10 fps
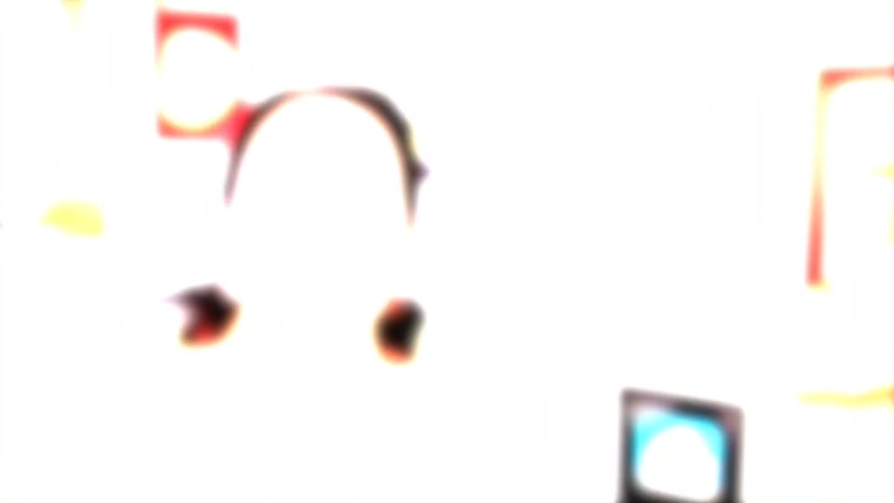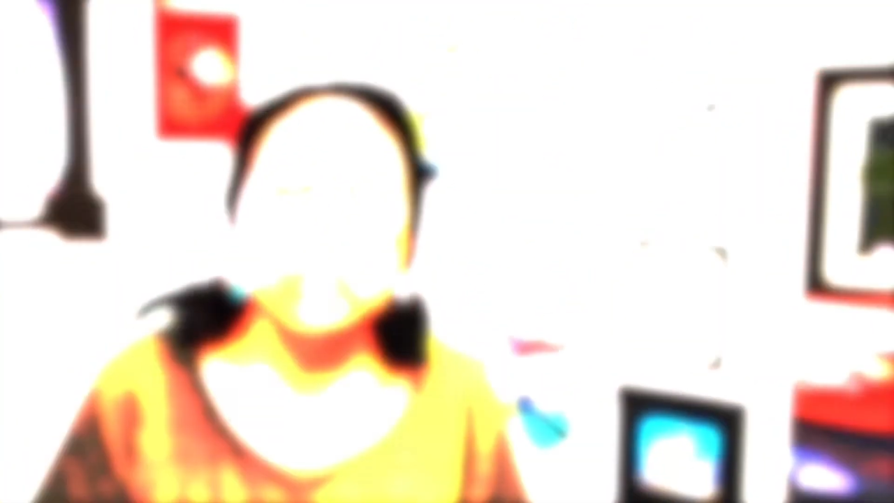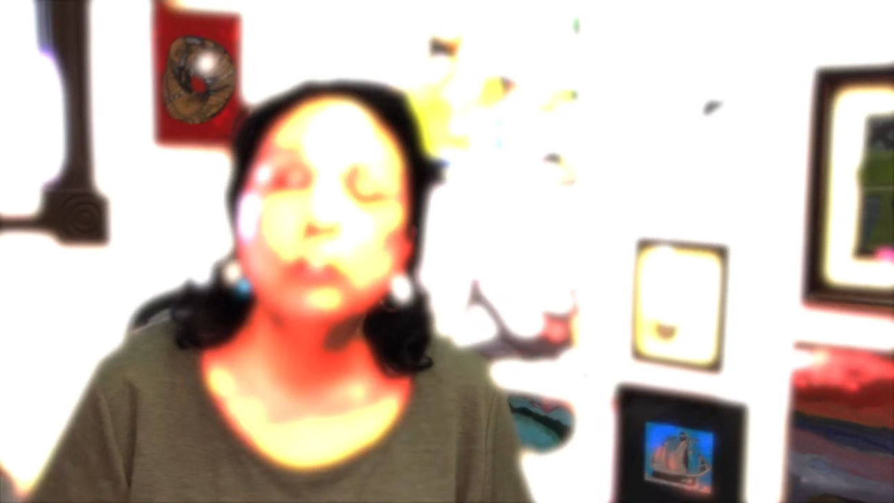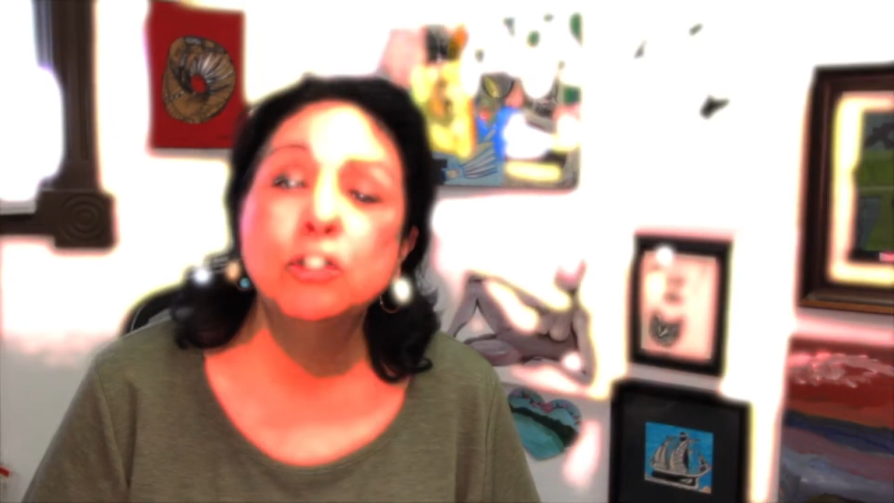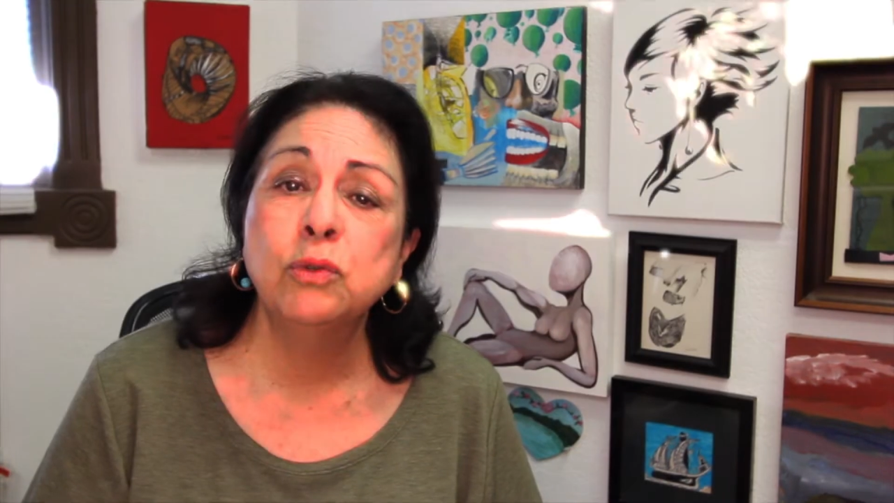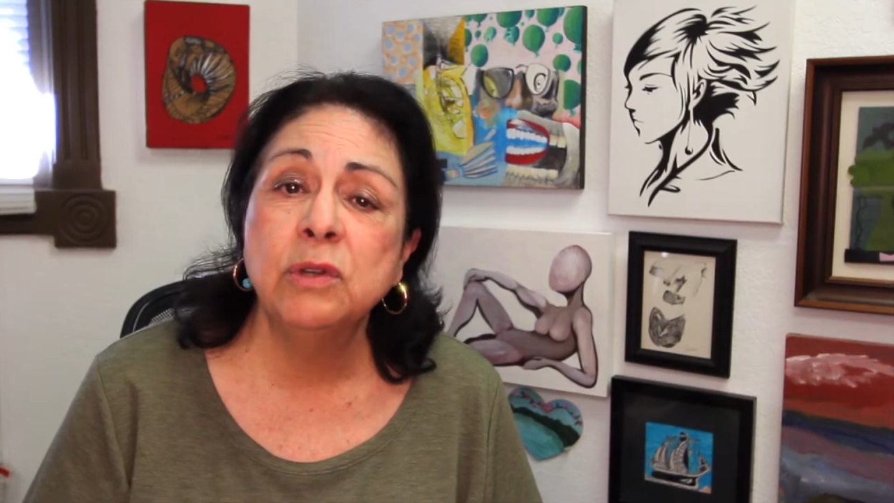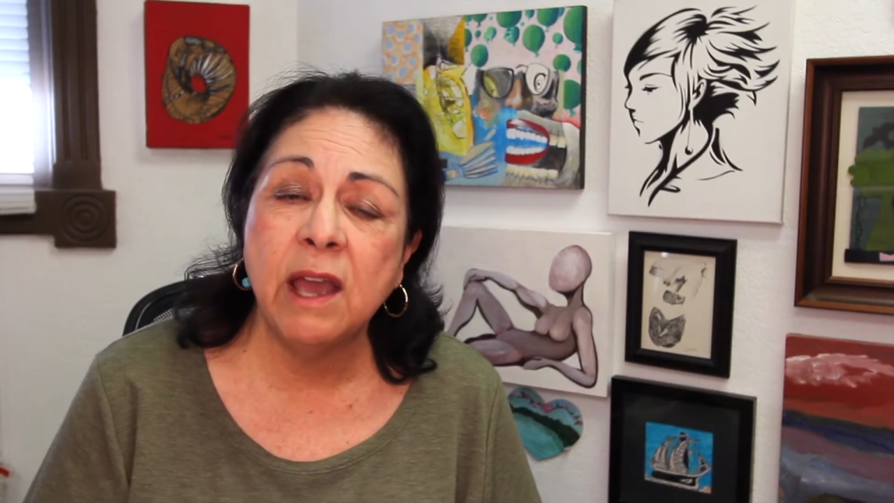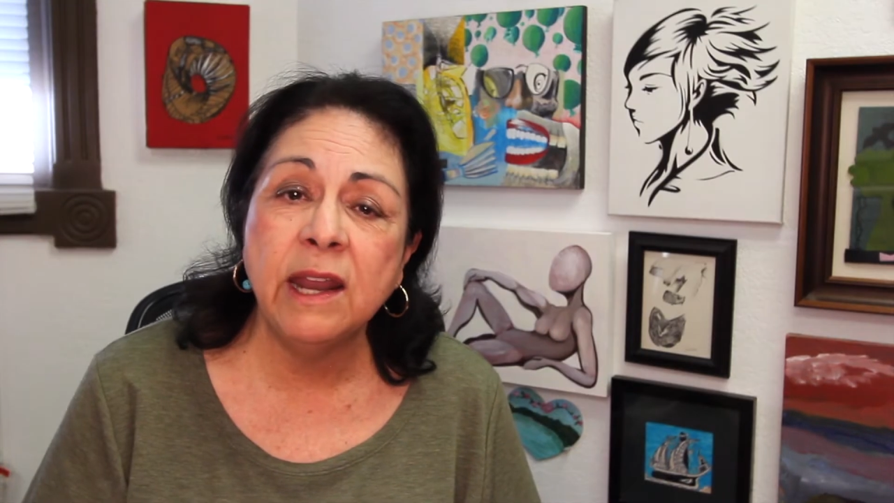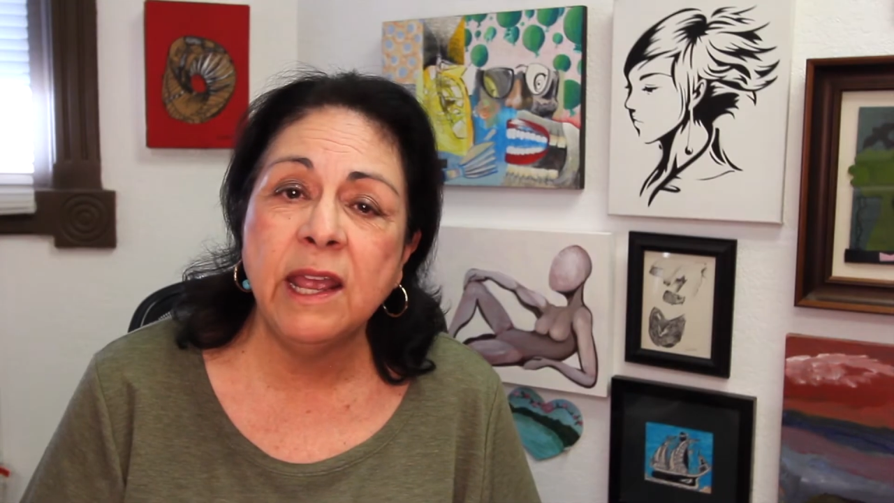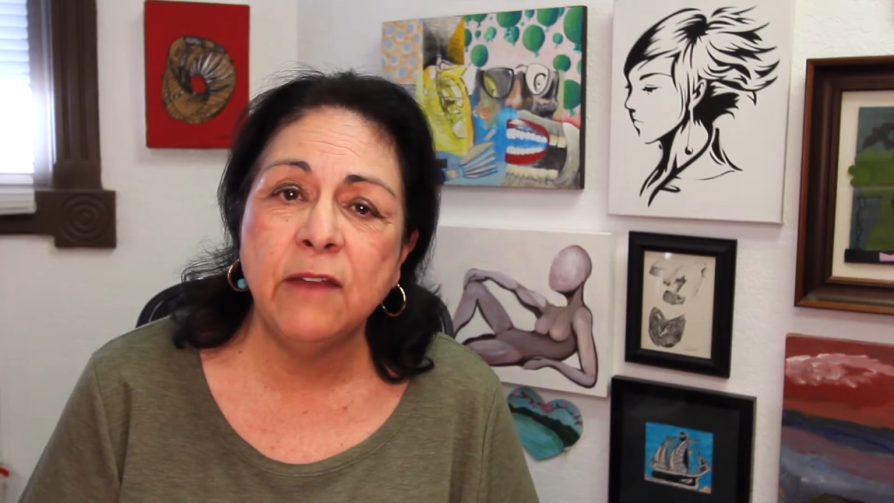You do
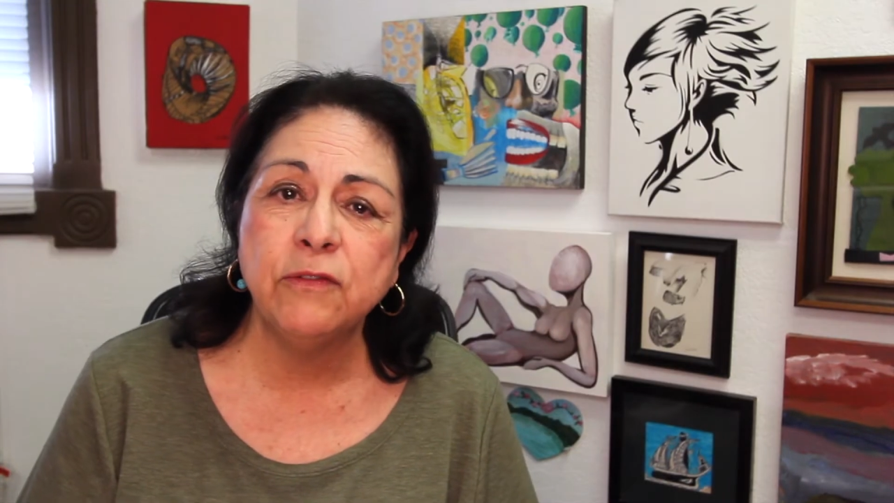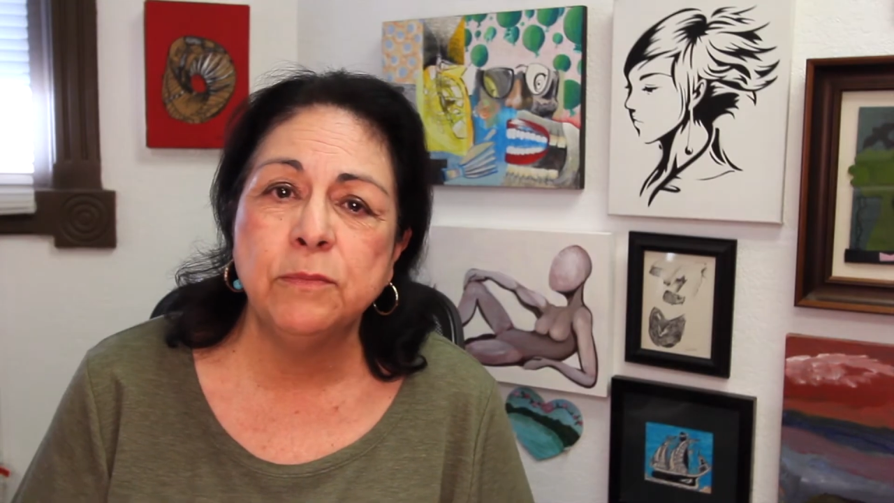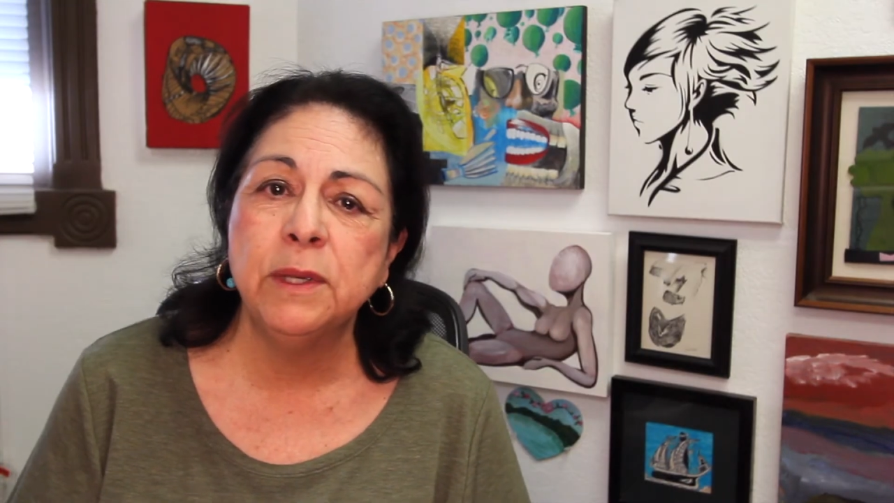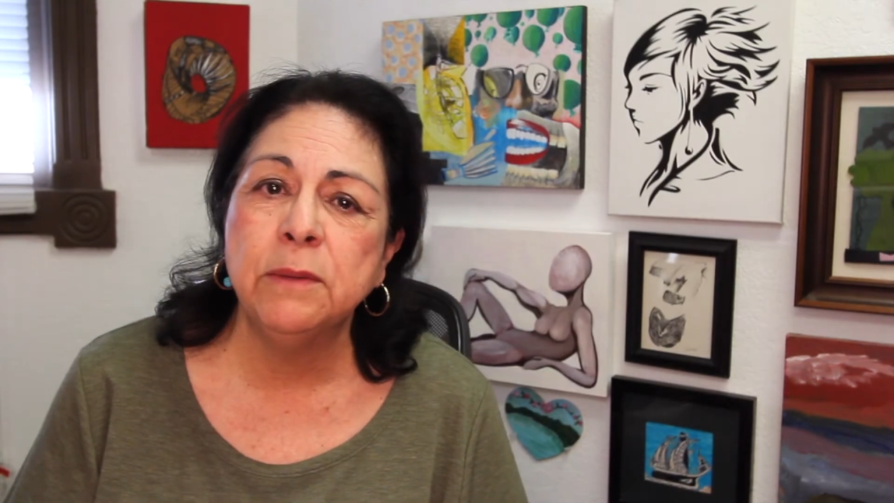not have to be a